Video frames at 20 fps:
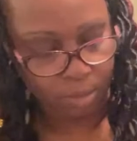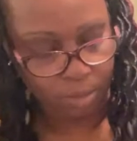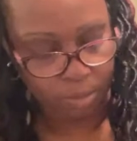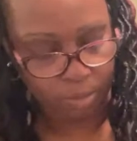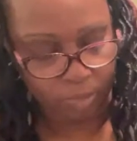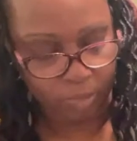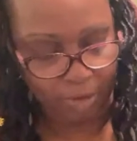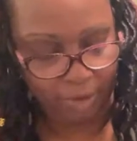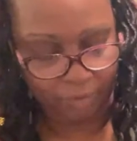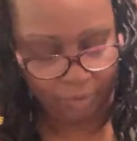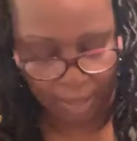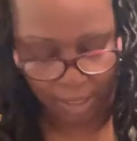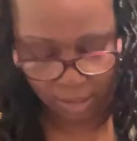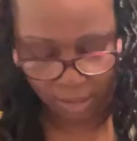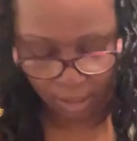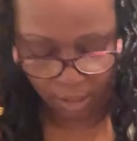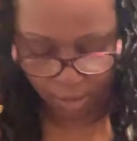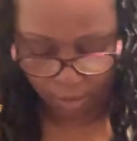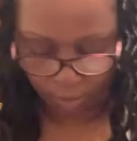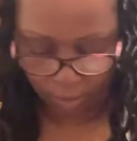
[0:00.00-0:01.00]
the
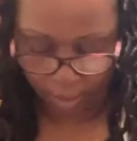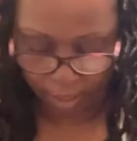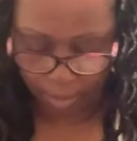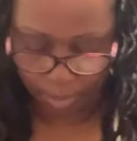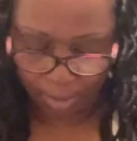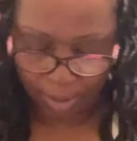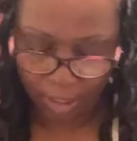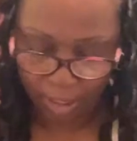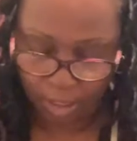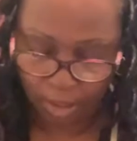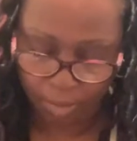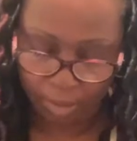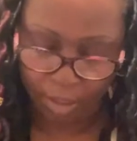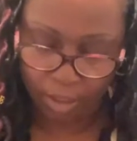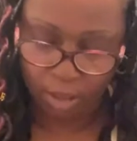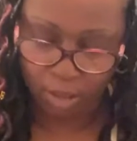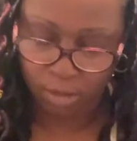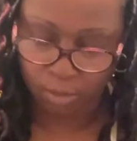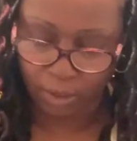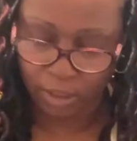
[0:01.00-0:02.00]
Vaseline on that pen,
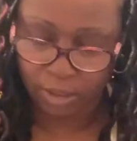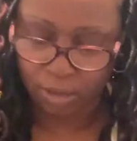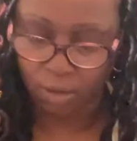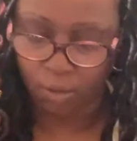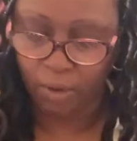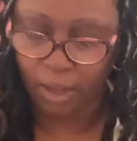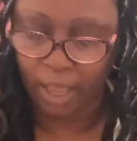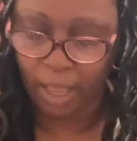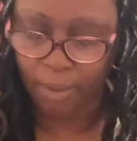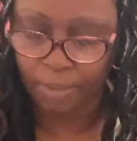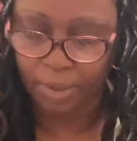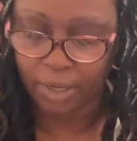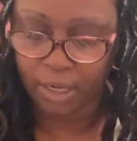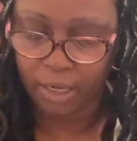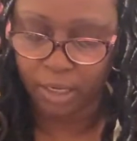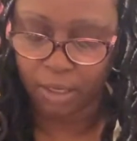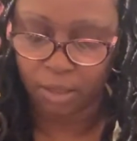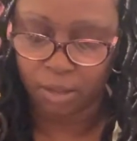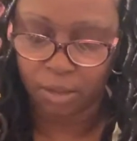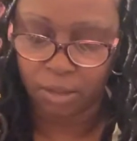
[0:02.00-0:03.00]
because what's going to happen
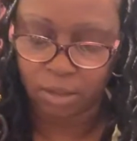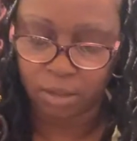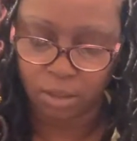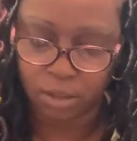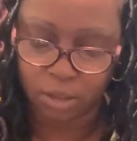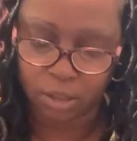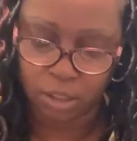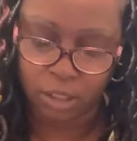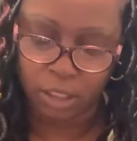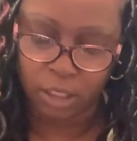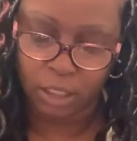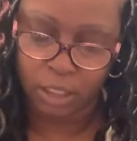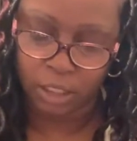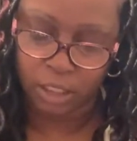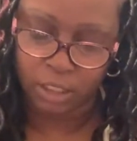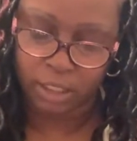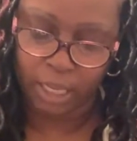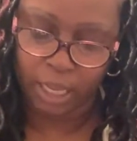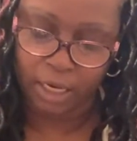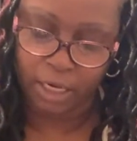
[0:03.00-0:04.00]
is
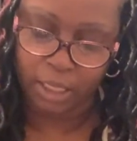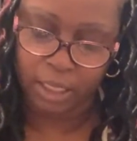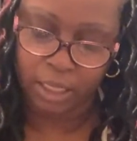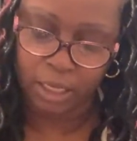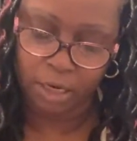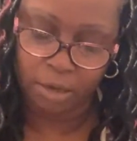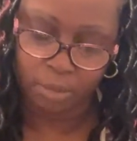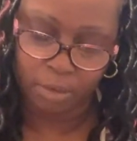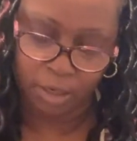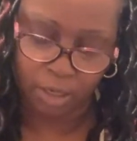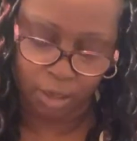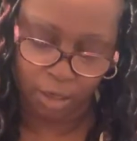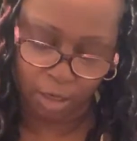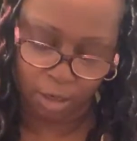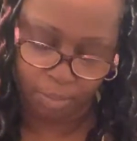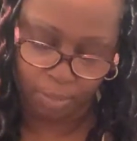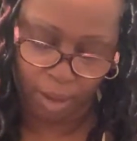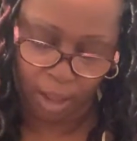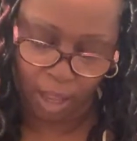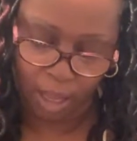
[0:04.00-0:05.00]
that'll keep the
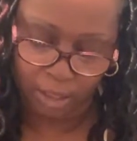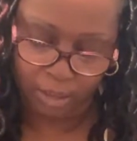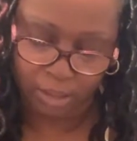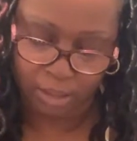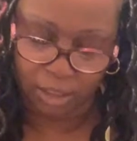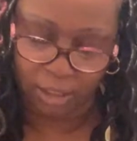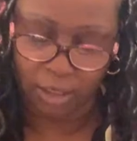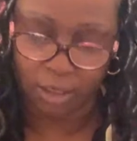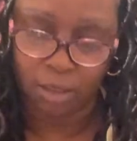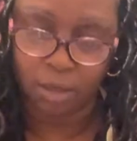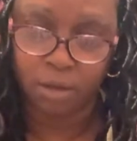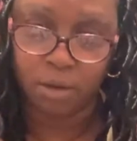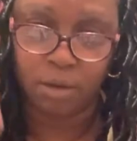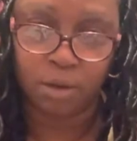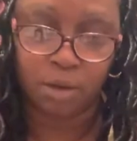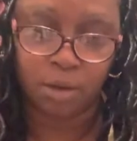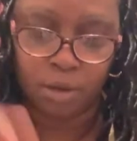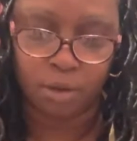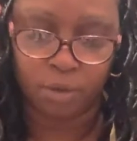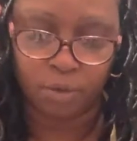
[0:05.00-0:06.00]
epoxy
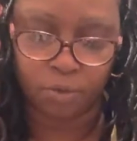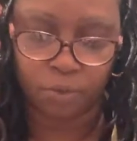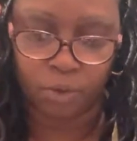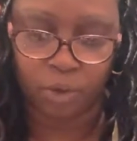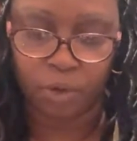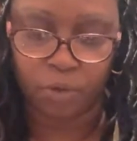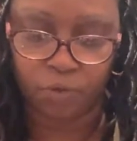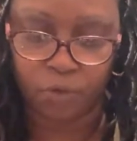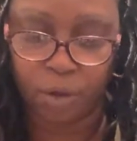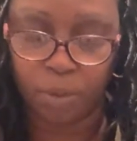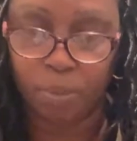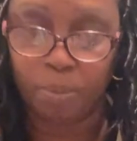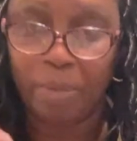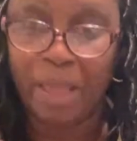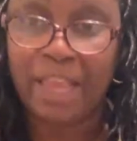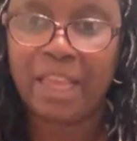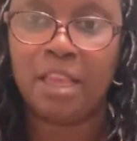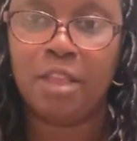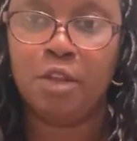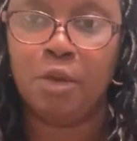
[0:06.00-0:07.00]
from
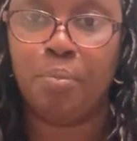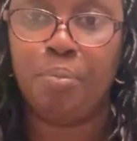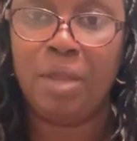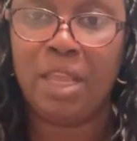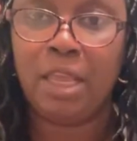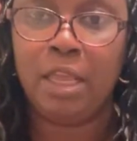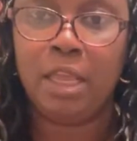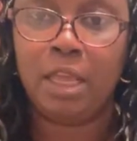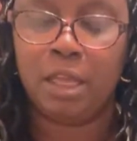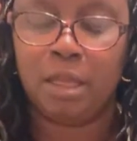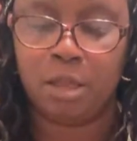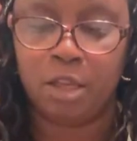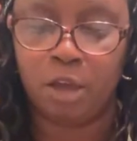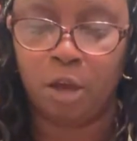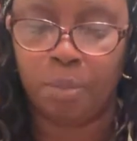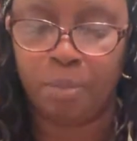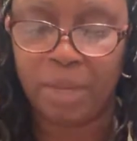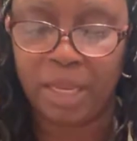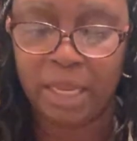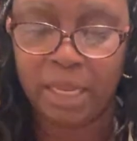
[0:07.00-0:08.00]
making your
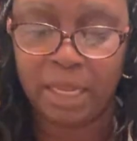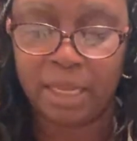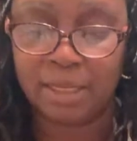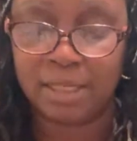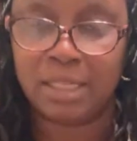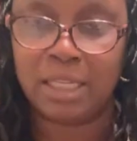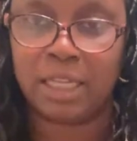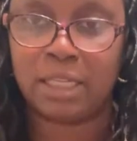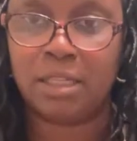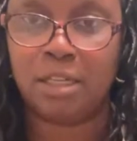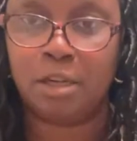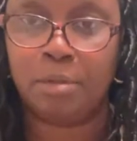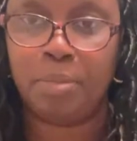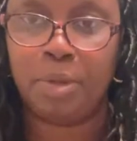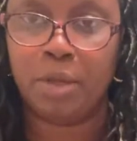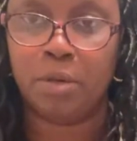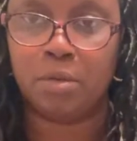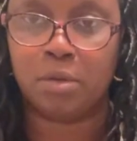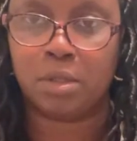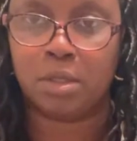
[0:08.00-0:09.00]
pen stick to the
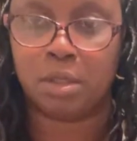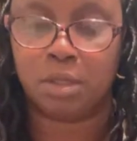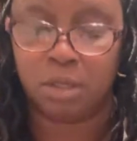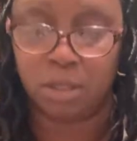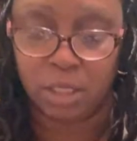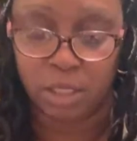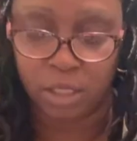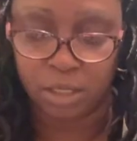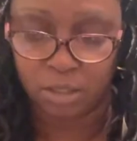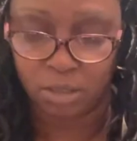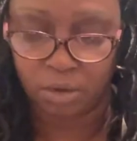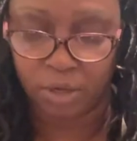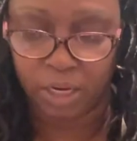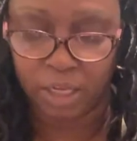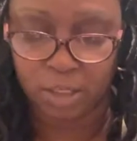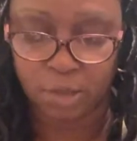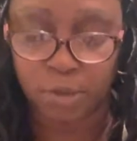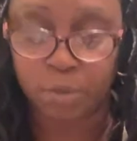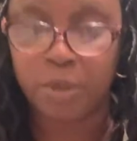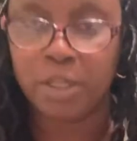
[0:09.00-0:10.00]
pencil. So
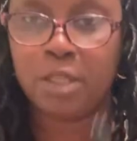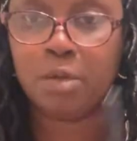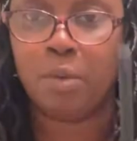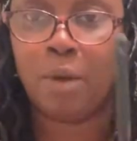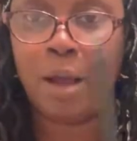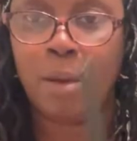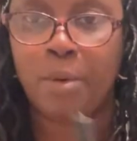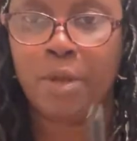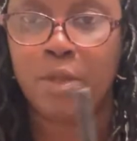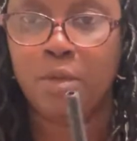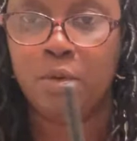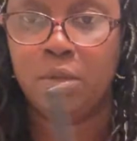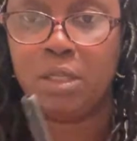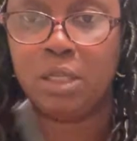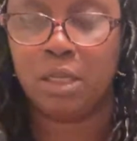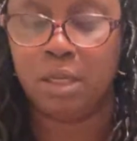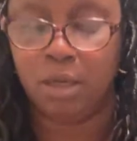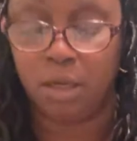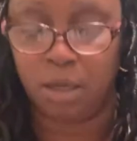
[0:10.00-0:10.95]
that's the reason why we're using